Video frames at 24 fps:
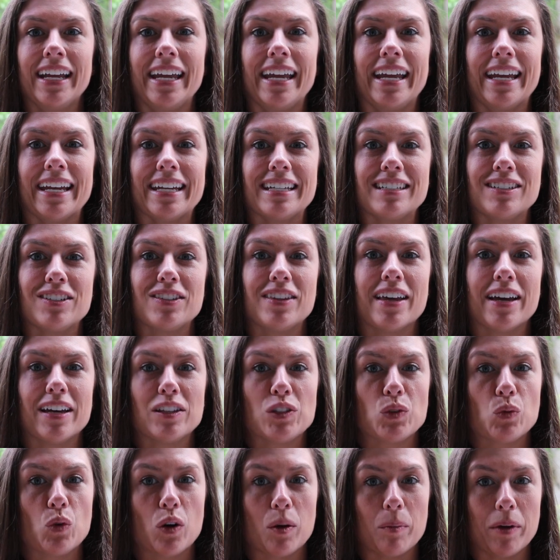And
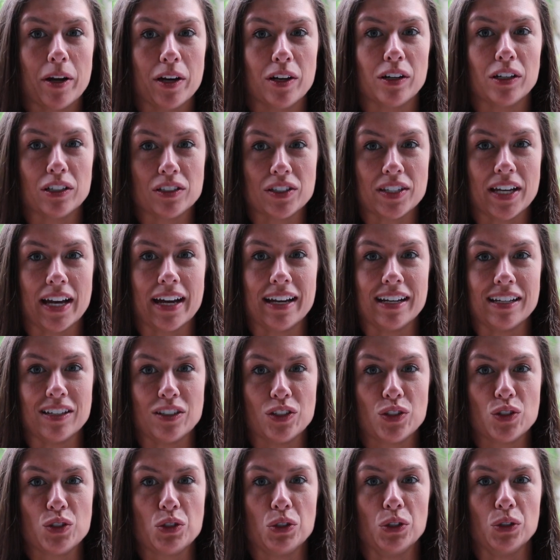that's where my heart's at,
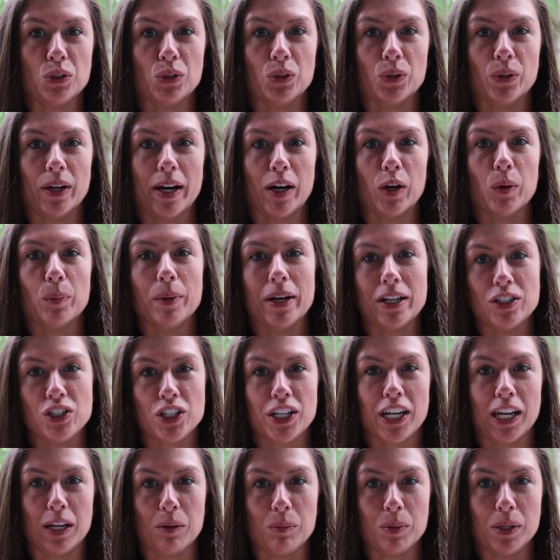is to help
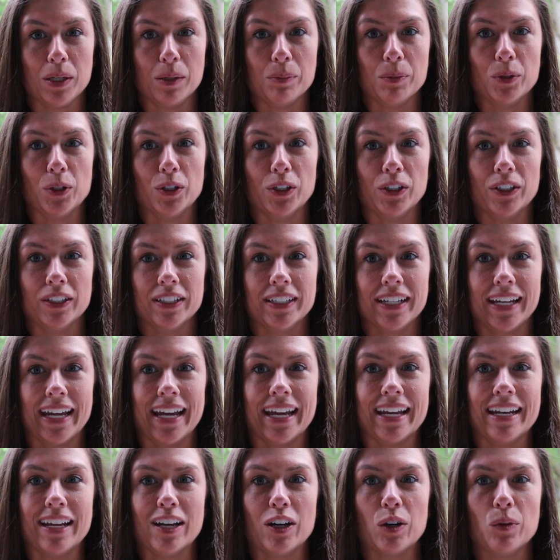educate people
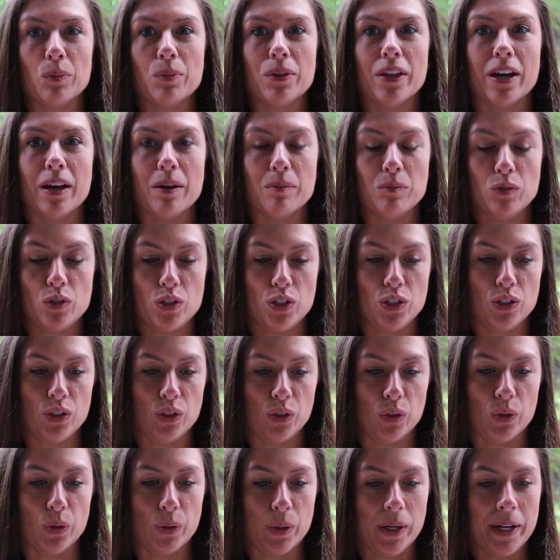and help them
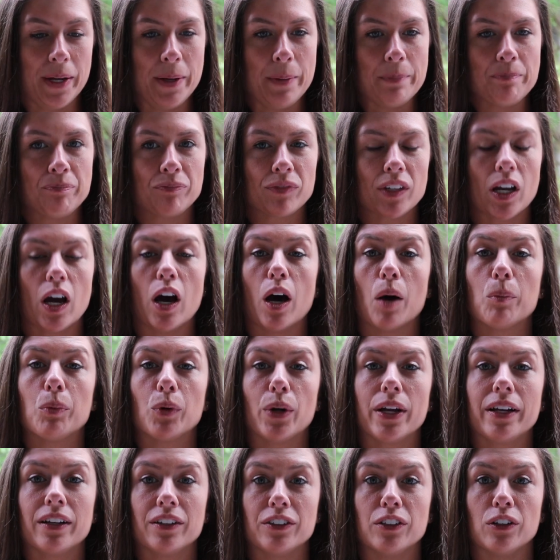to
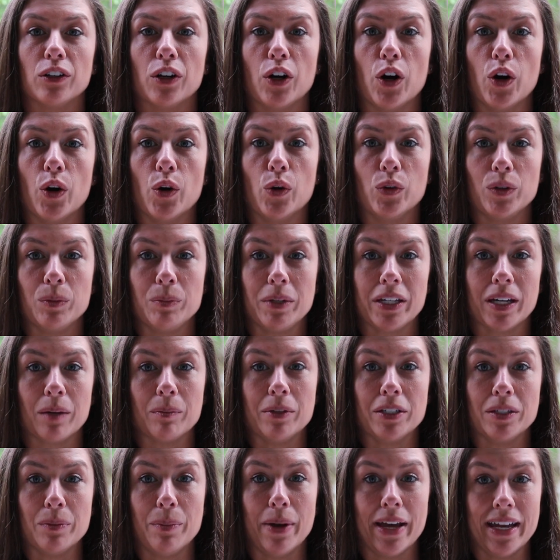operate on their own and
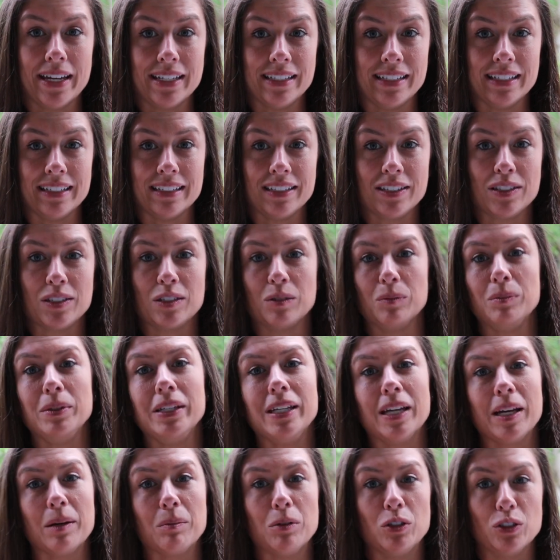become independent, to
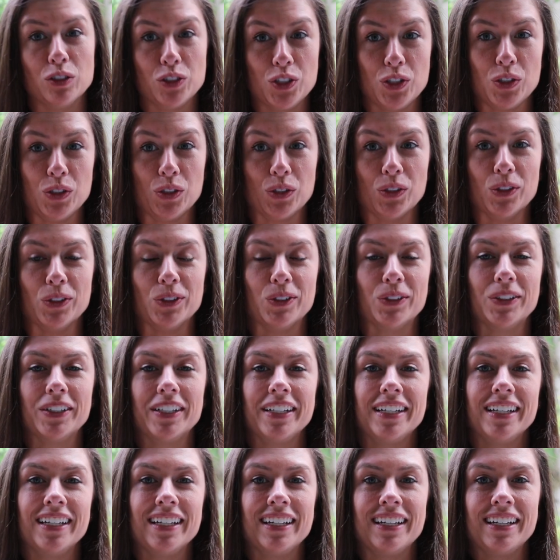be able to
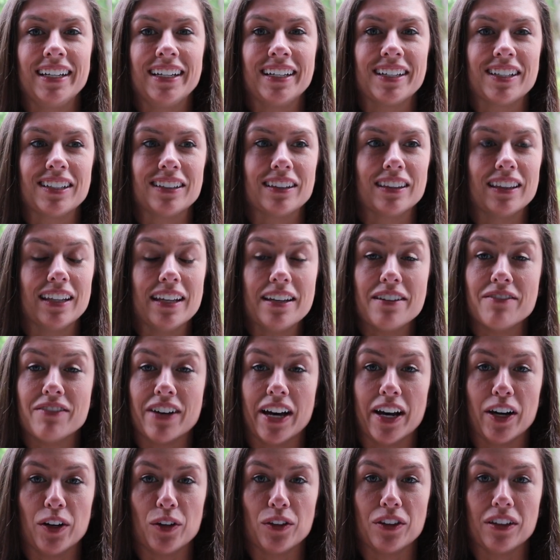live
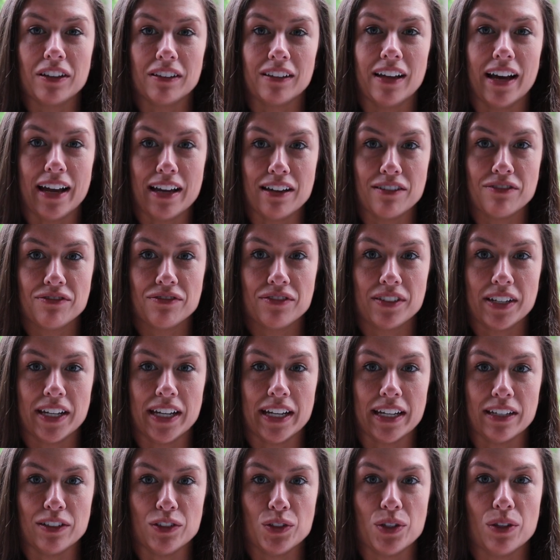a healthy life
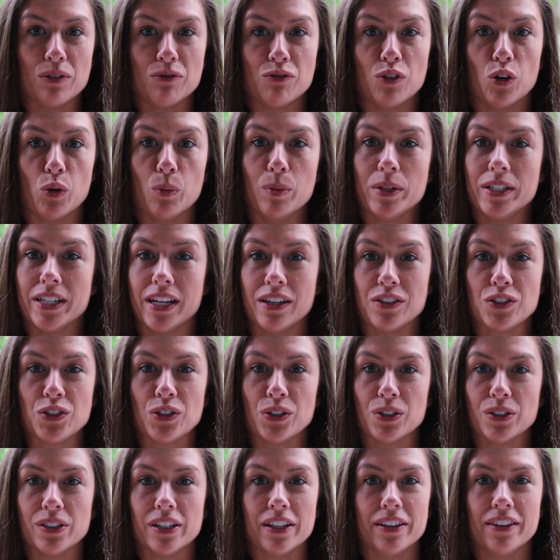and to the full
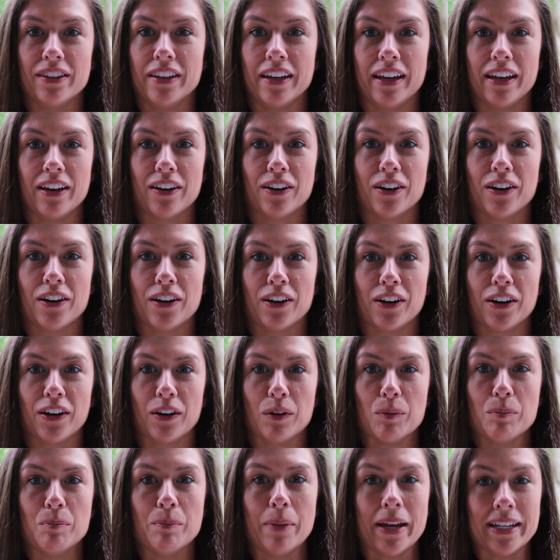potential that they
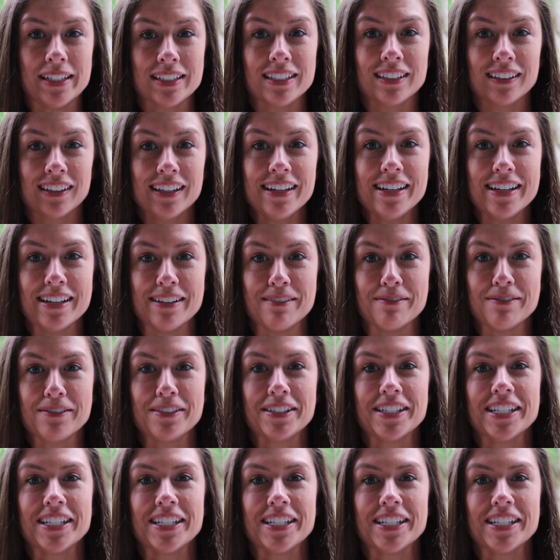are meant to live.